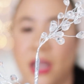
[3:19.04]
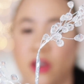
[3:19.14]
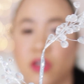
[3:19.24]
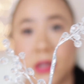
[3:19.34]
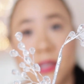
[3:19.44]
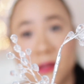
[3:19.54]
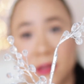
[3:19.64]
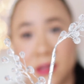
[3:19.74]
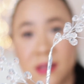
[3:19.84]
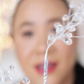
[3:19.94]
and
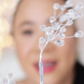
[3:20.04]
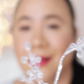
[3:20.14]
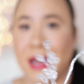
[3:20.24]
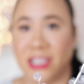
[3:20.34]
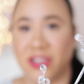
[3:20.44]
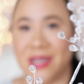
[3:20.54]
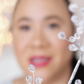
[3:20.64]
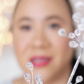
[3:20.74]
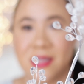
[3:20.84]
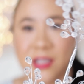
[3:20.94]
crystal. Last year I
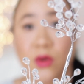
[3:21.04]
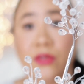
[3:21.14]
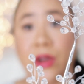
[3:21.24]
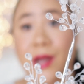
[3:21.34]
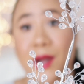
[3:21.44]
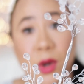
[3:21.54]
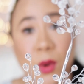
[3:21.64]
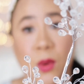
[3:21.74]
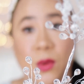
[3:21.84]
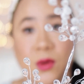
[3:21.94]
did silver and
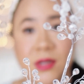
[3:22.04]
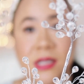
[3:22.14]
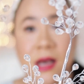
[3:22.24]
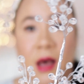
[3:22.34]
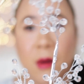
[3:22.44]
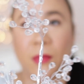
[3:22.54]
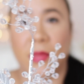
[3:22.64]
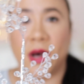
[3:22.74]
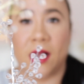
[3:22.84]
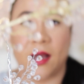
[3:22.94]
gold.
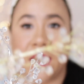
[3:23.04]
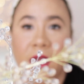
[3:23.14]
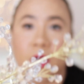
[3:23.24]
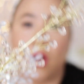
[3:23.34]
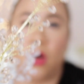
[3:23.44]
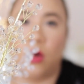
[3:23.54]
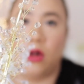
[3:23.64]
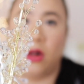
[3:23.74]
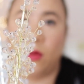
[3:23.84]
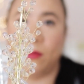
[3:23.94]
But again,
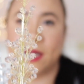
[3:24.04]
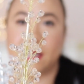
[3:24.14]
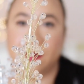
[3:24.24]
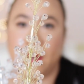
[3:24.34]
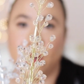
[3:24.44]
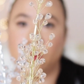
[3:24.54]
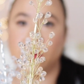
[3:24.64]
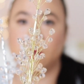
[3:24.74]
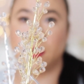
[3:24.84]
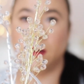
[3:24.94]
all mixed
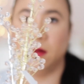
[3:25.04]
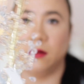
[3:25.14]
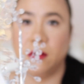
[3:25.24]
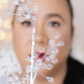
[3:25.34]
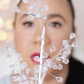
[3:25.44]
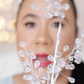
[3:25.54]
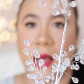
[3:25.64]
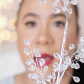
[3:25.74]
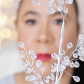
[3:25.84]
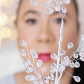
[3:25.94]
metals. And
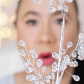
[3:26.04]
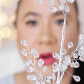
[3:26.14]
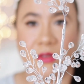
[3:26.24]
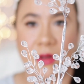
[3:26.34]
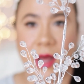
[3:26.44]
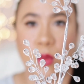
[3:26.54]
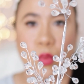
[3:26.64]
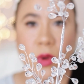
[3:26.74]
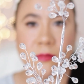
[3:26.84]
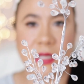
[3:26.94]
I am going for that
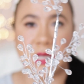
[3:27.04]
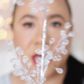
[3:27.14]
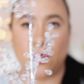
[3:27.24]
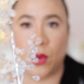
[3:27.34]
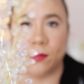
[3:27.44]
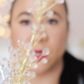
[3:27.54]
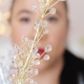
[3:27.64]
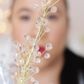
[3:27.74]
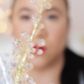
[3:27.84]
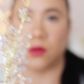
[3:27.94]
whimsy,
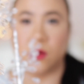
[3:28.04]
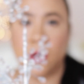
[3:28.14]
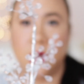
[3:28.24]
whimsical